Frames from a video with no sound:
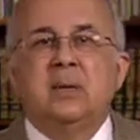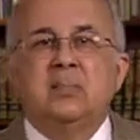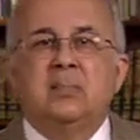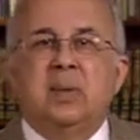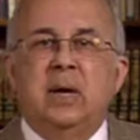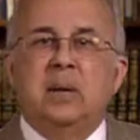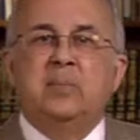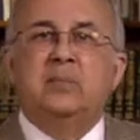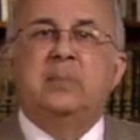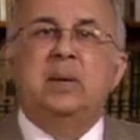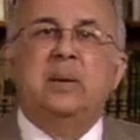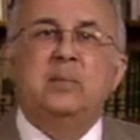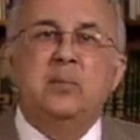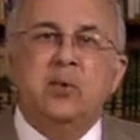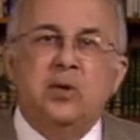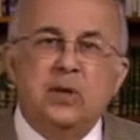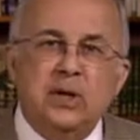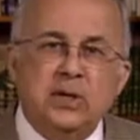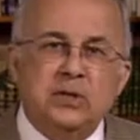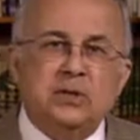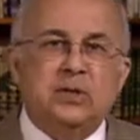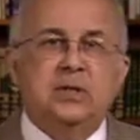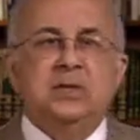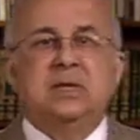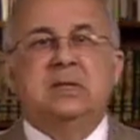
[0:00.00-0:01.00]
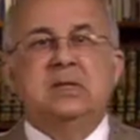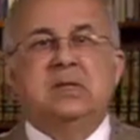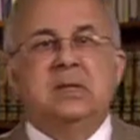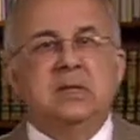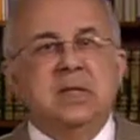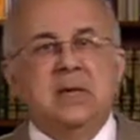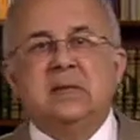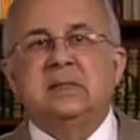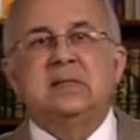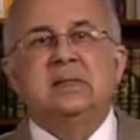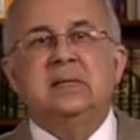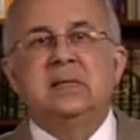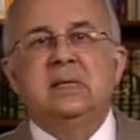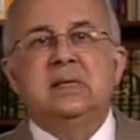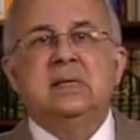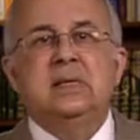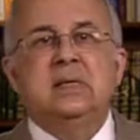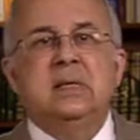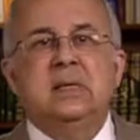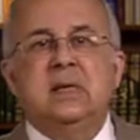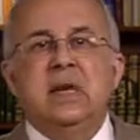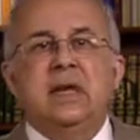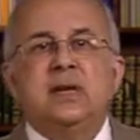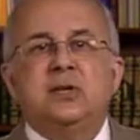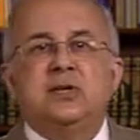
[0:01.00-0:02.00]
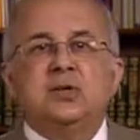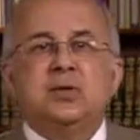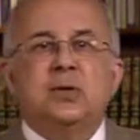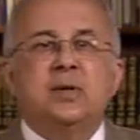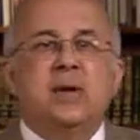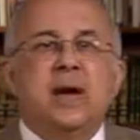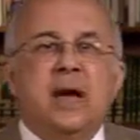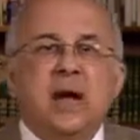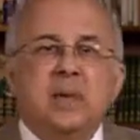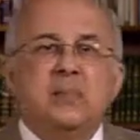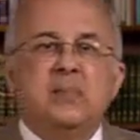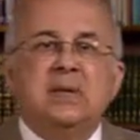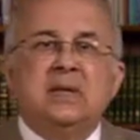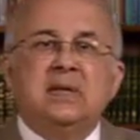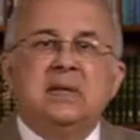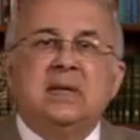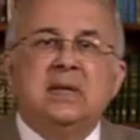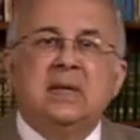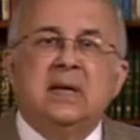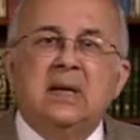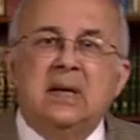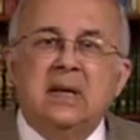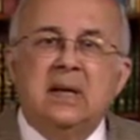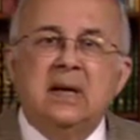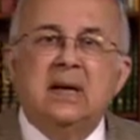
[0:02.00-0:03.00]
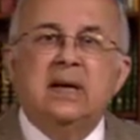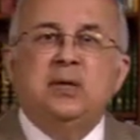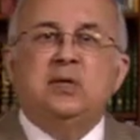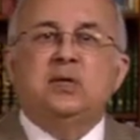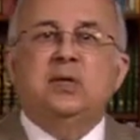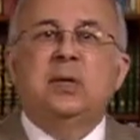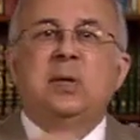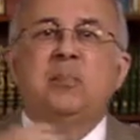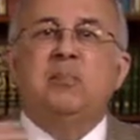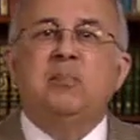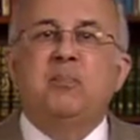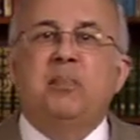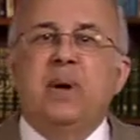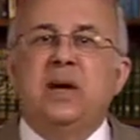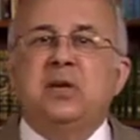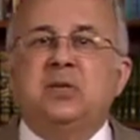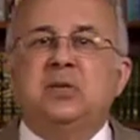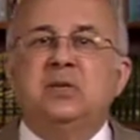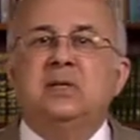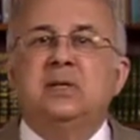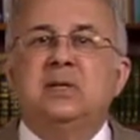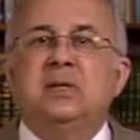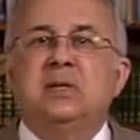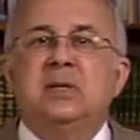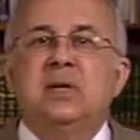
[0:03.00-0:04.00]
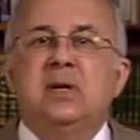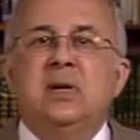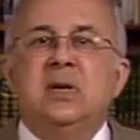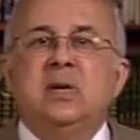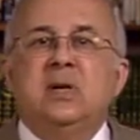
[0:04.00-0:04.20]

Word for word: by premonition, destiny, nature, habit, inclination, passion,